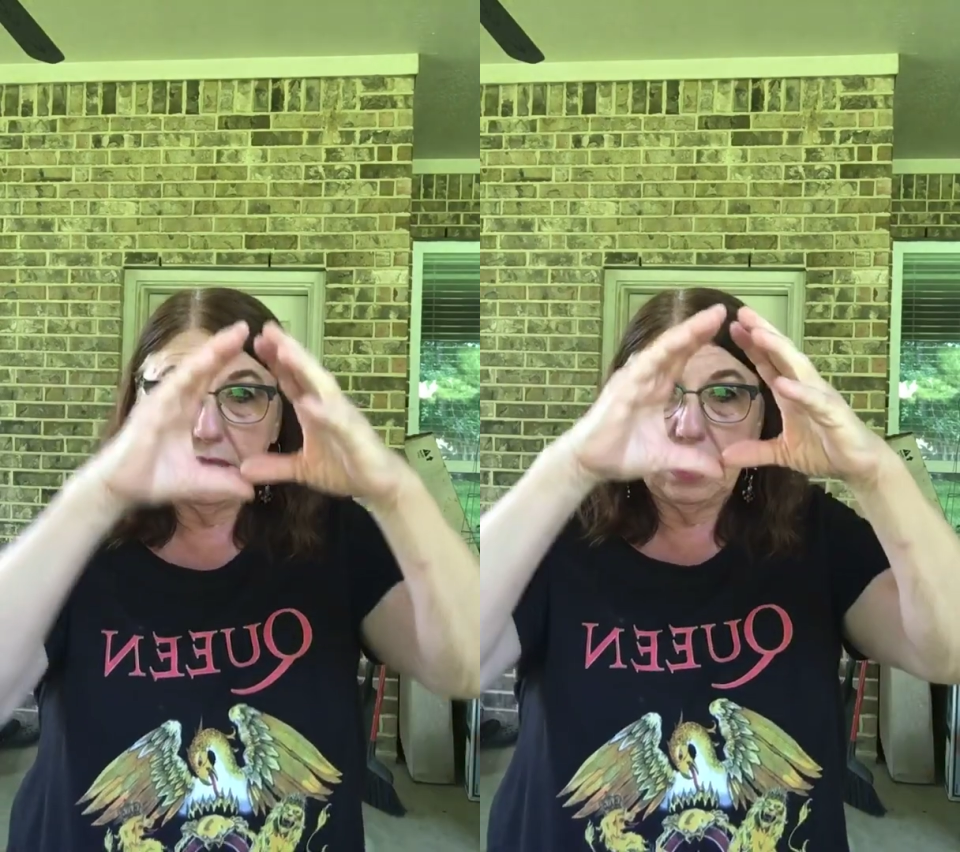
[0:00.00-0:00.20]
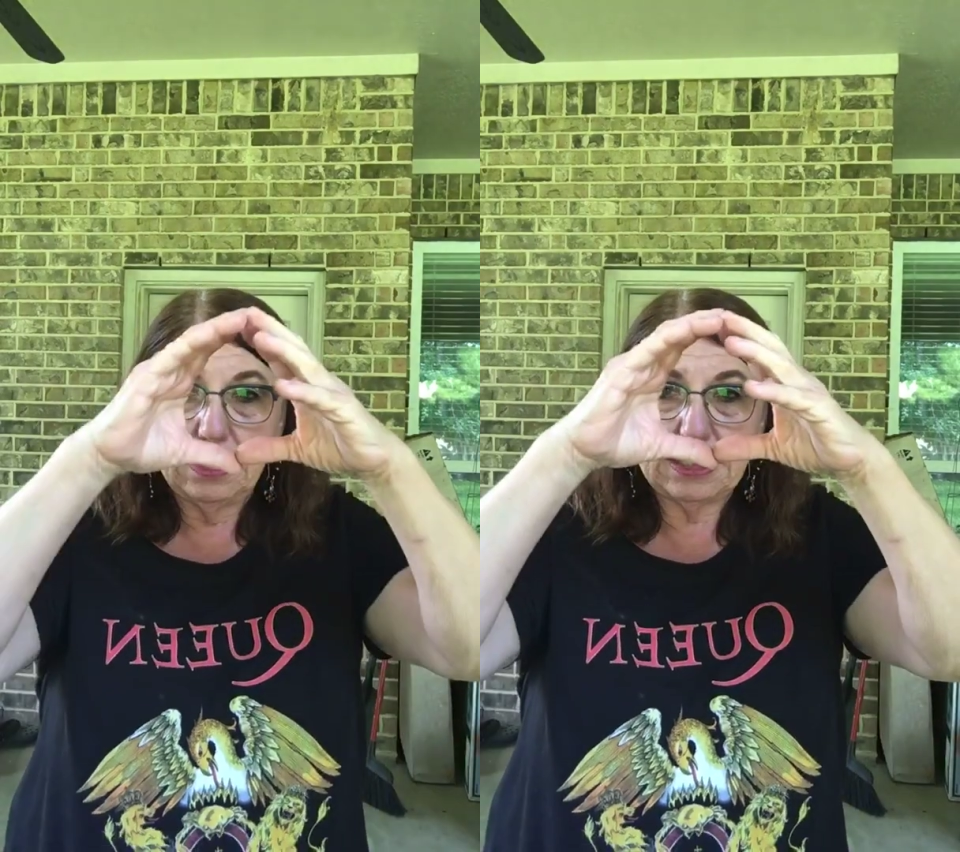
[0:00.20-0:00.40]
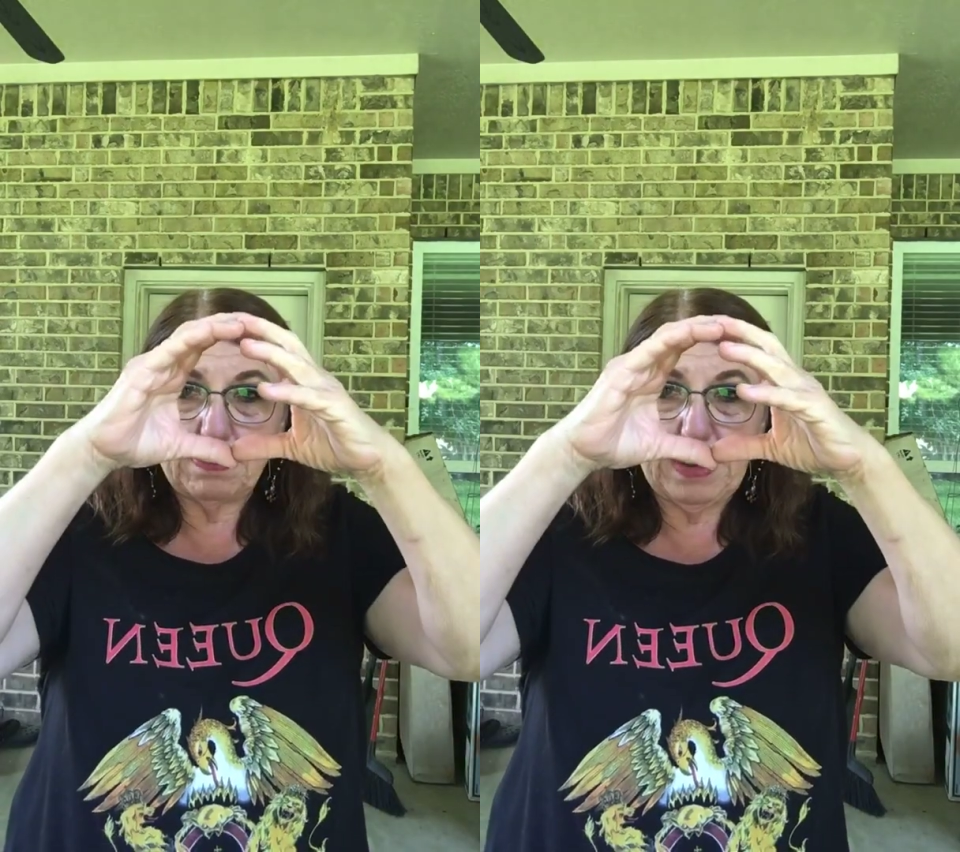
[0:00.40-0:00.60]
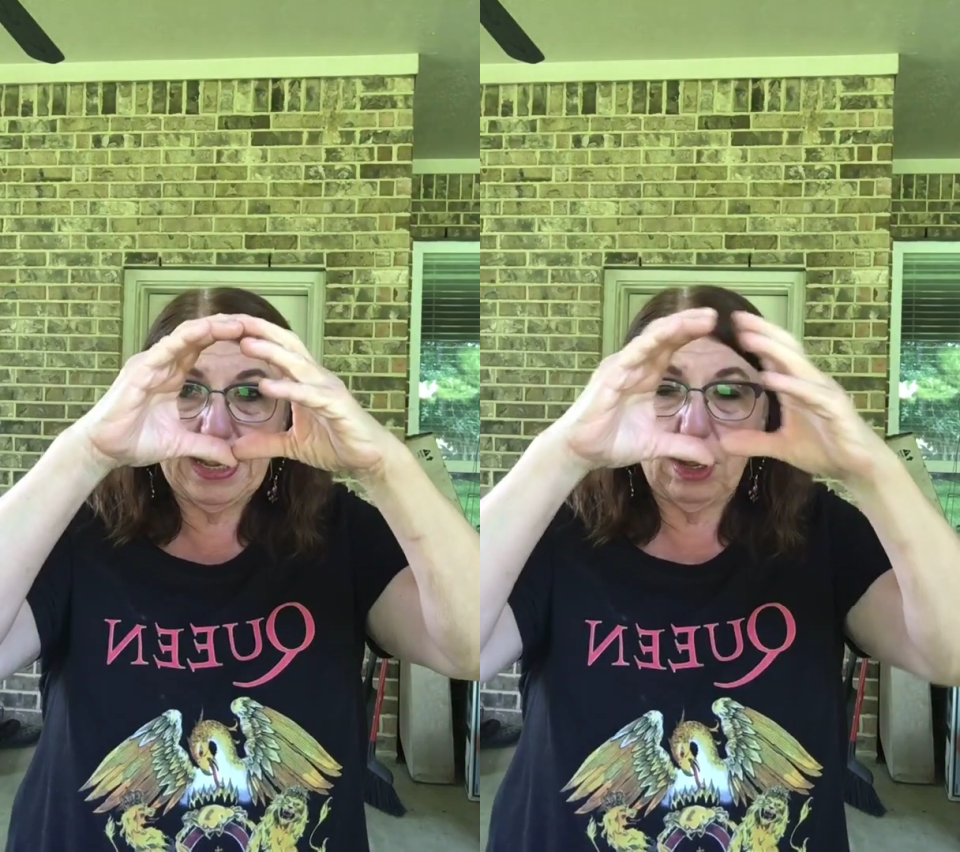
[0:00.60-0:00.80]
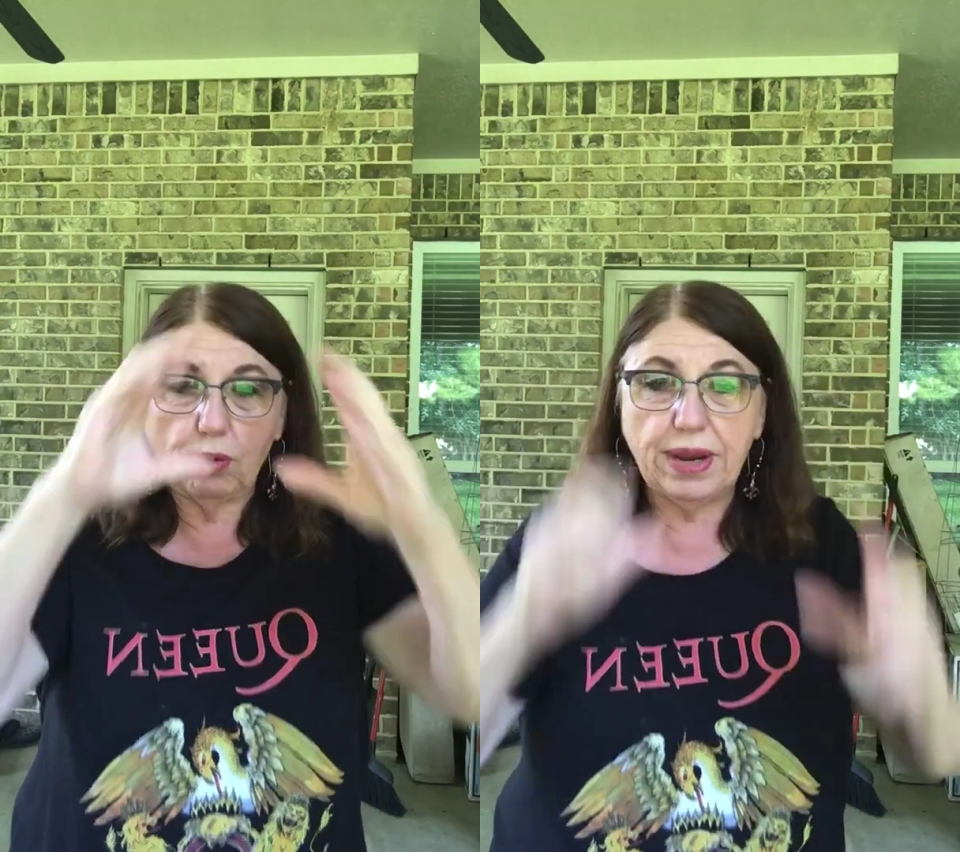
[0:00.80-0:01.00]
this big
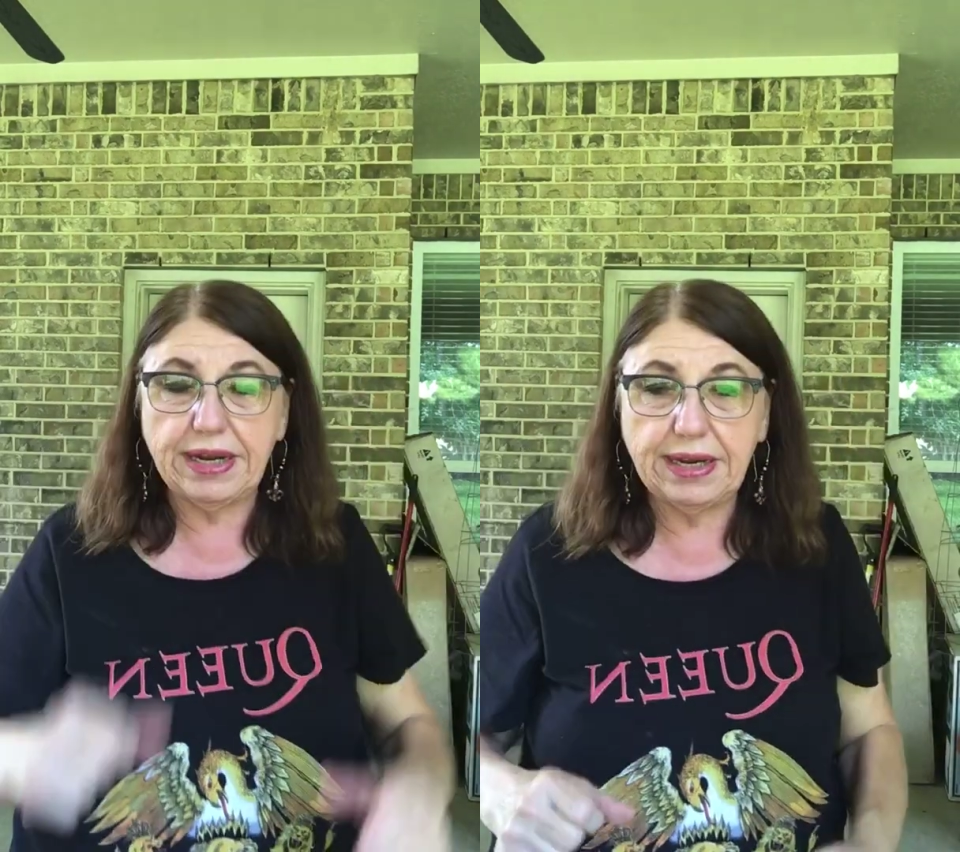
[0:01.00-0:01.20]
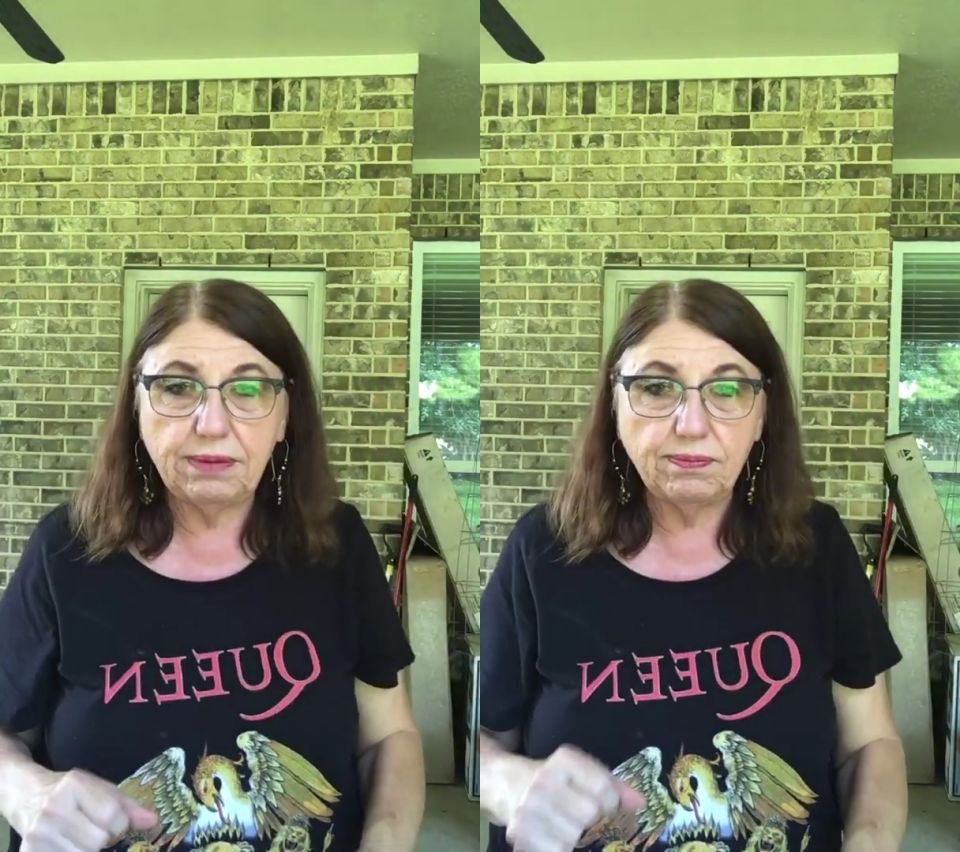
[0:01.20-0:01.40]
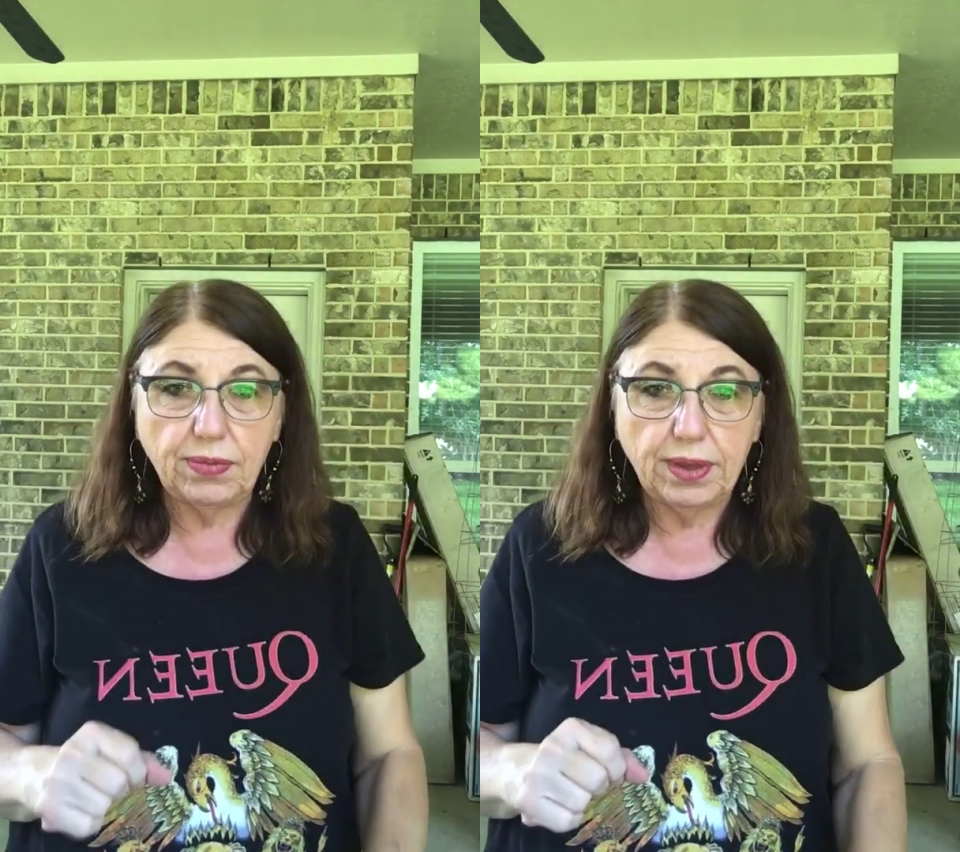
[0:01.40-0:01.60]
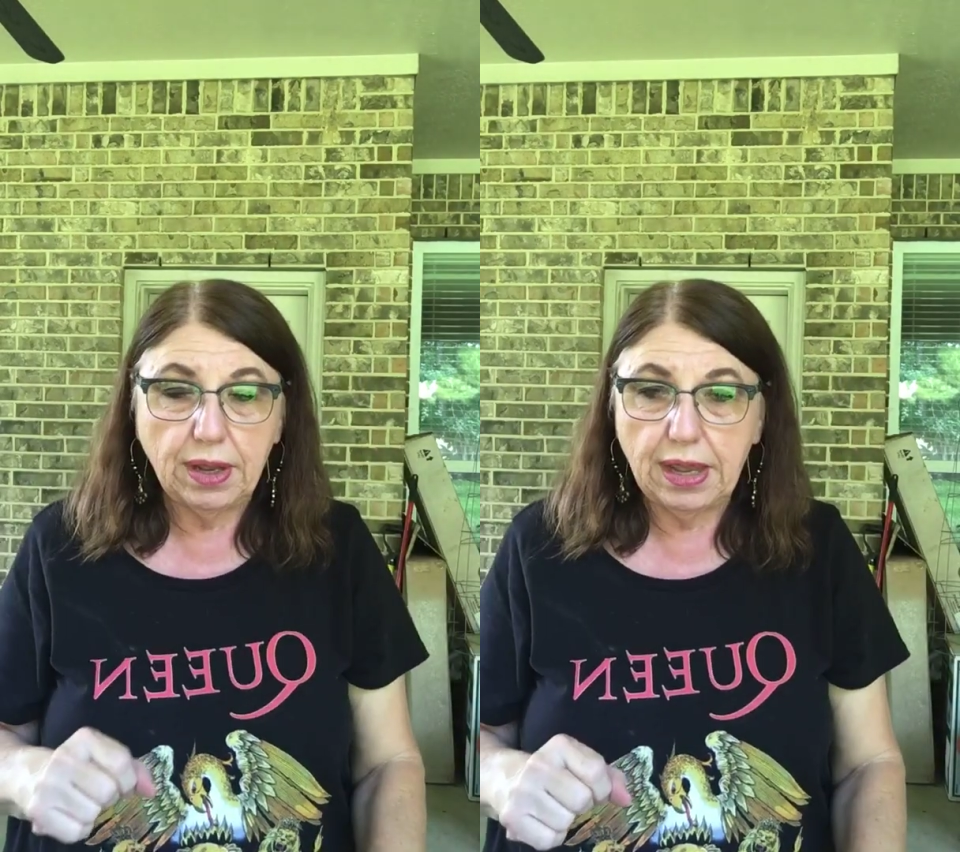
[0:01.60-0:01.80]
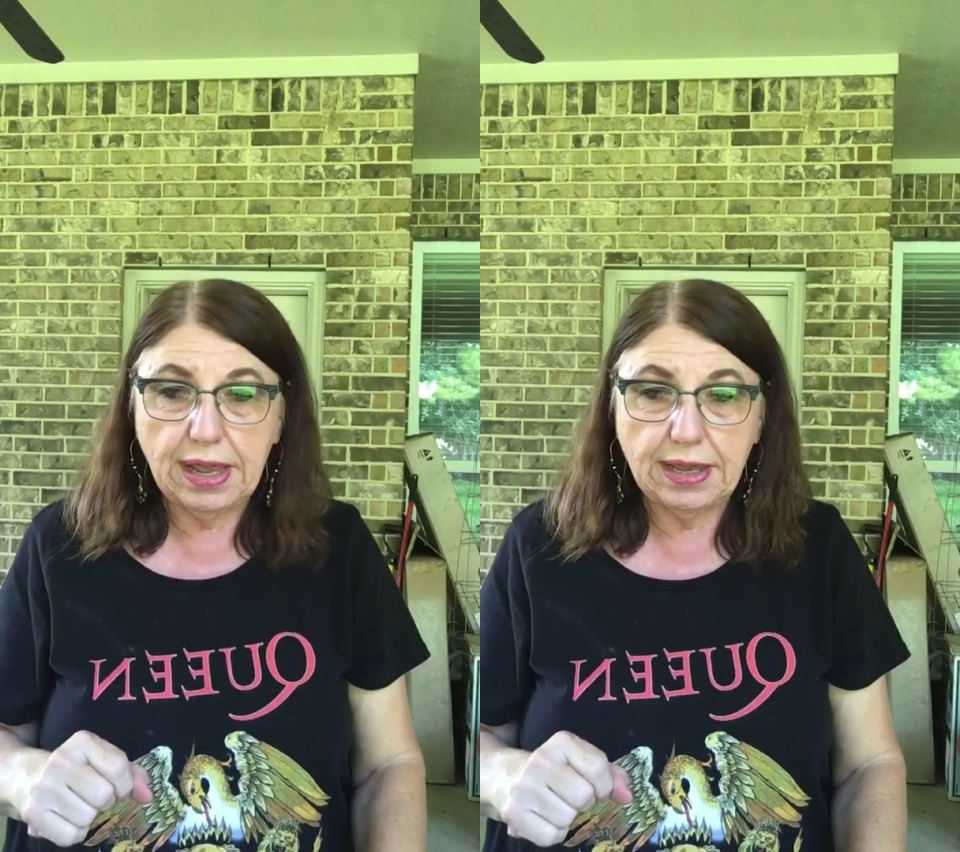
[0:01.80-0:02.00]
already.
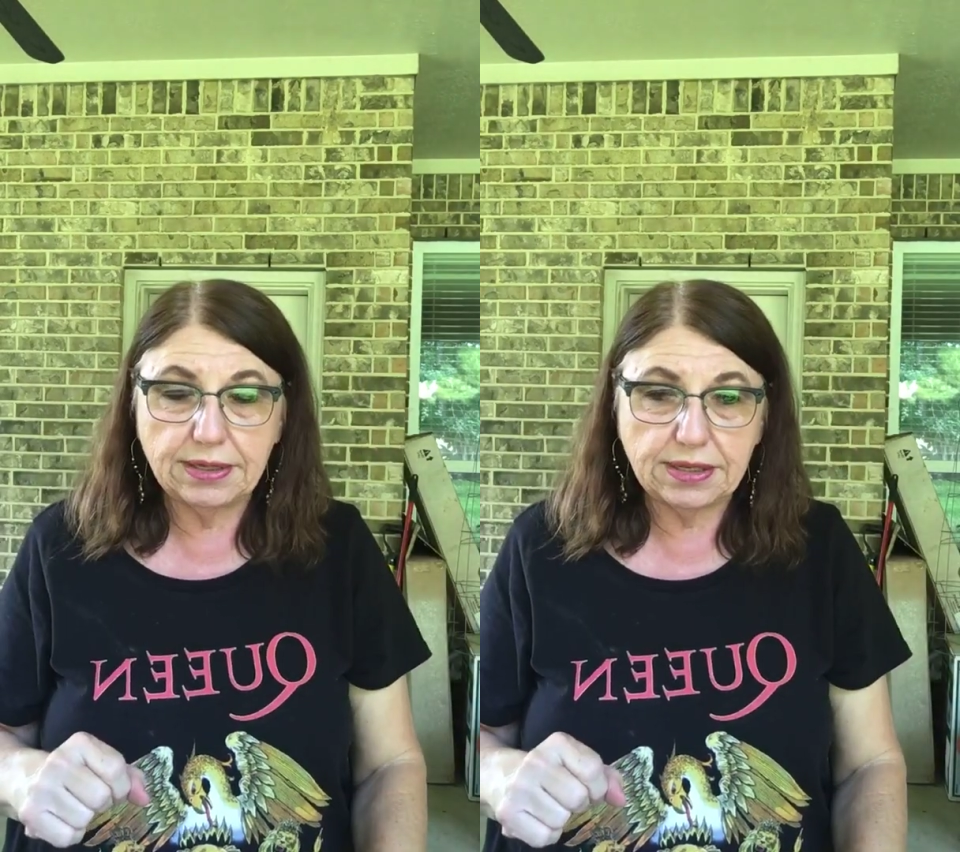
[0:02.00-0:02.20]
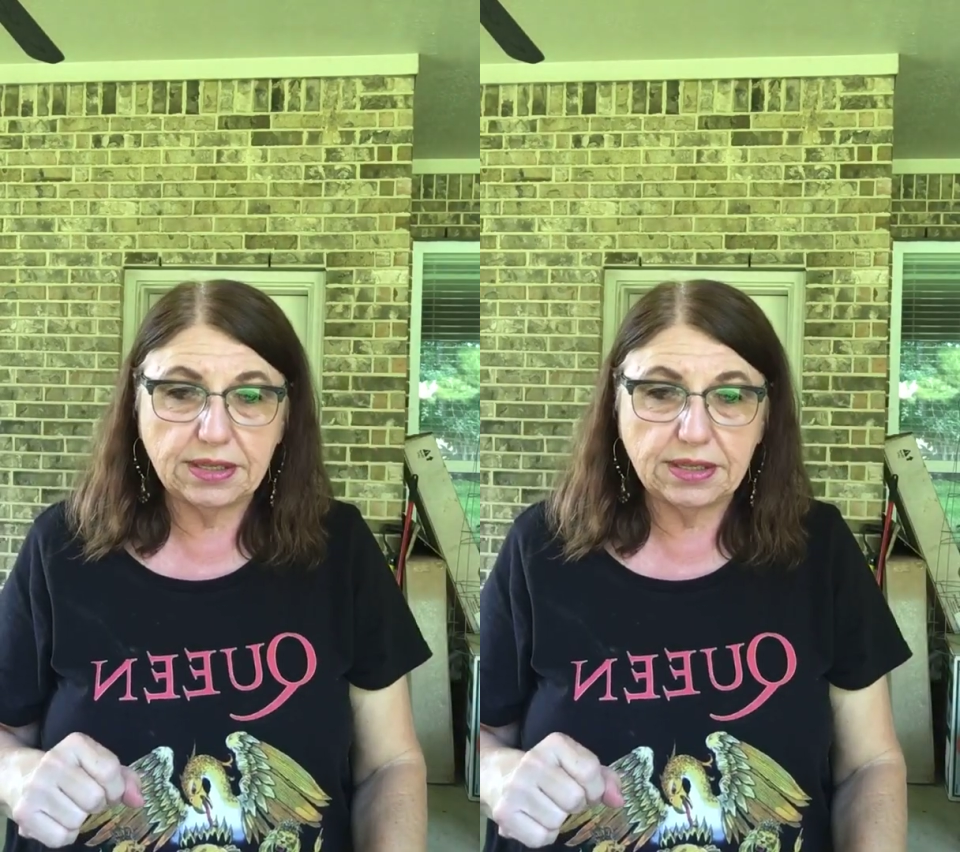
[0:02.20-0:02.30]
And